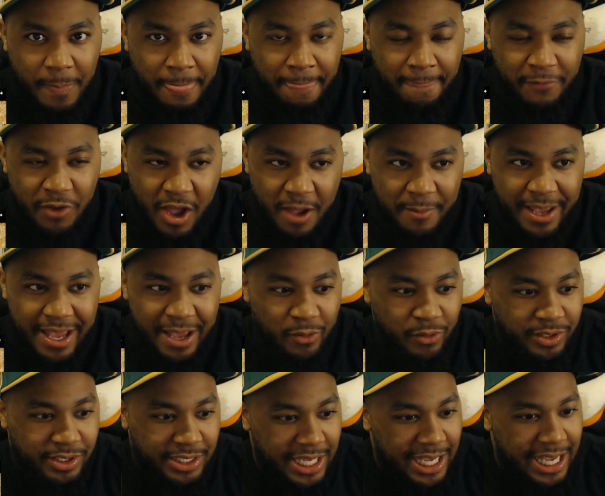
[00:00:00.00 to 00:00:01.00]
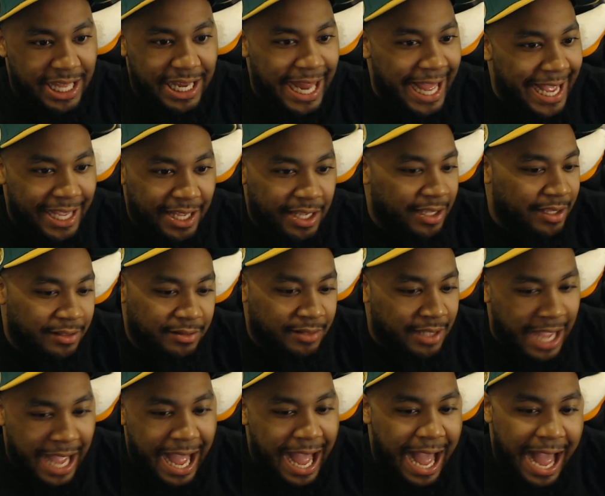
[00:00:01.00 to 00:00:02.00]
You know what I mean? He was saying, like,
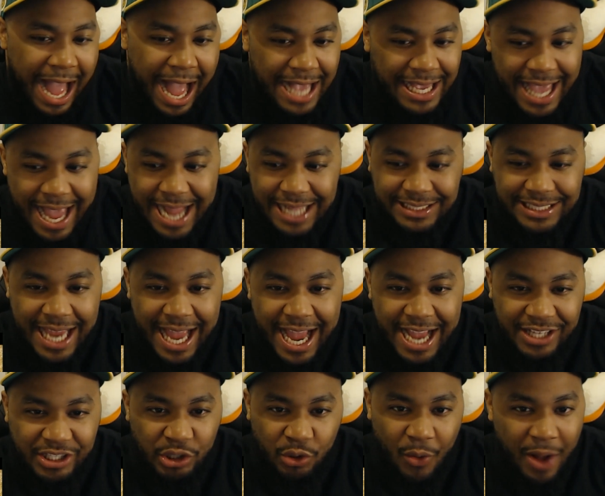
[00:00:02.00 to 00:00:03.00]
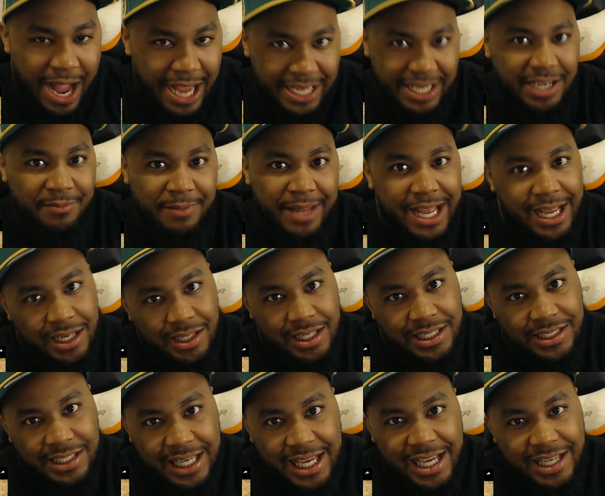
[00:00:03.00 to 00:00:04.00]
I can't change who I am. Like, this
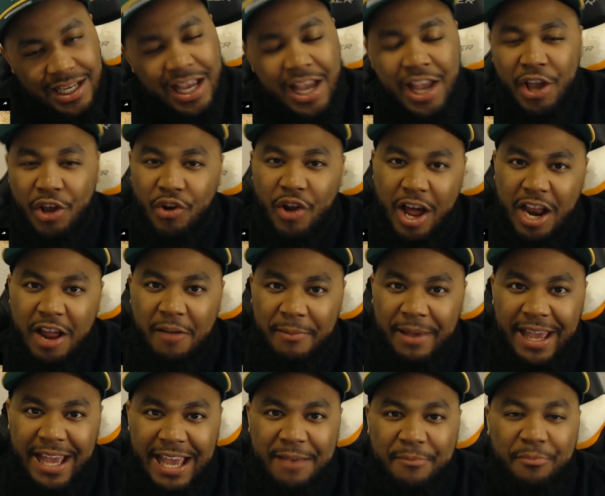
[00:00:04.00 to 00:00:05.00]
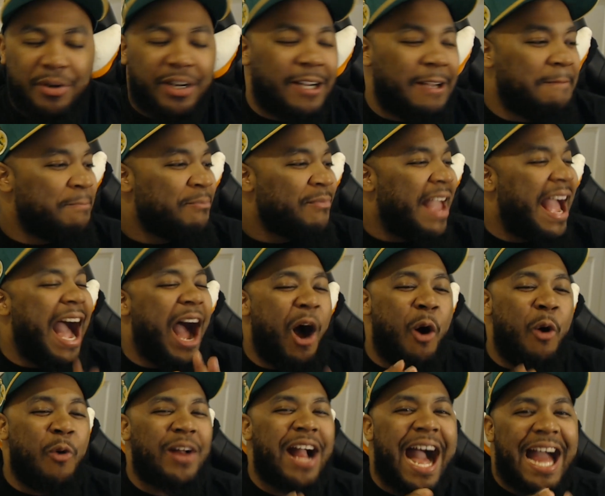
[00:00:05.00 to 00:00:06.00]
is, you know what I mean? But I
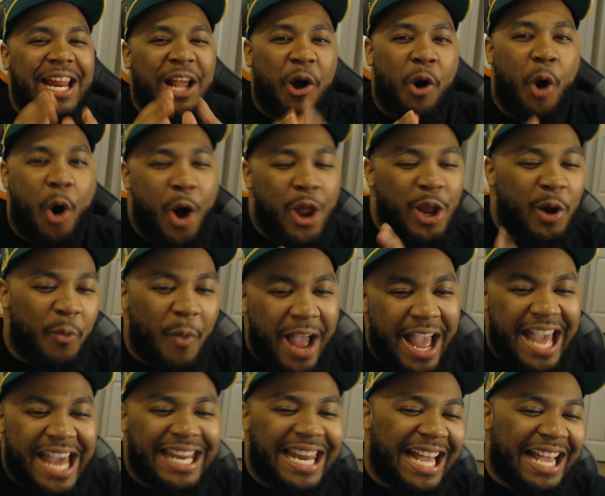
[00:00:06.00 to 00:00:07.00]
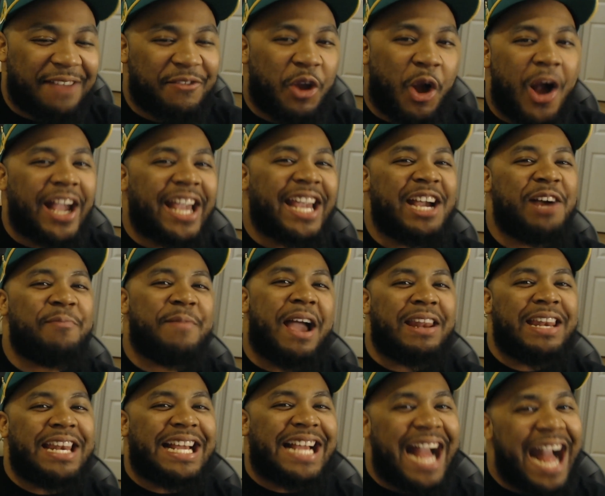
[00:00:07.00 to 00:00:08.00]
don't got it all the way. Like, if y'all can help me out in
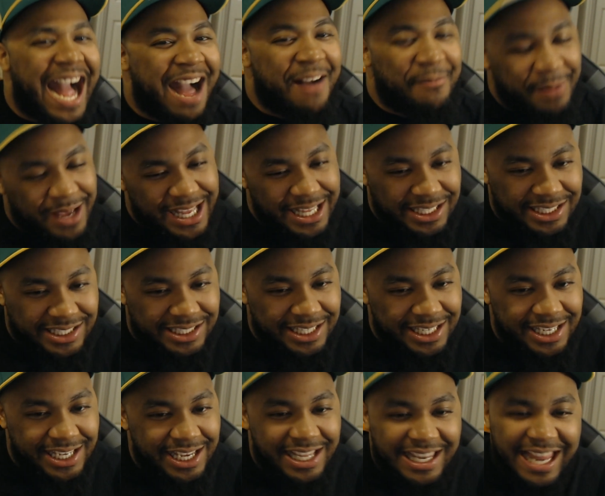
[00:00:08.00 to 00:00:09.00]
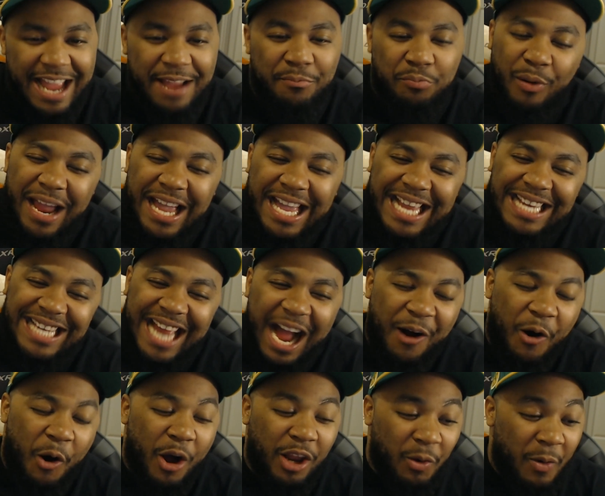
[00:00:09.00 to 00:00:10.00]
the comments, like, break it down
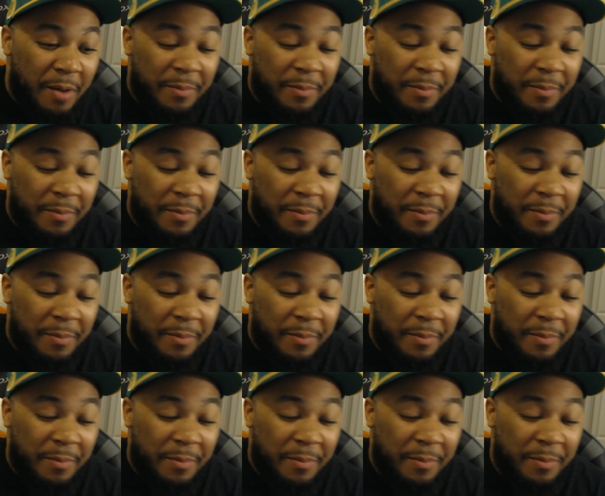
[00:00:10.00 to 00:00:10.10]
all the way.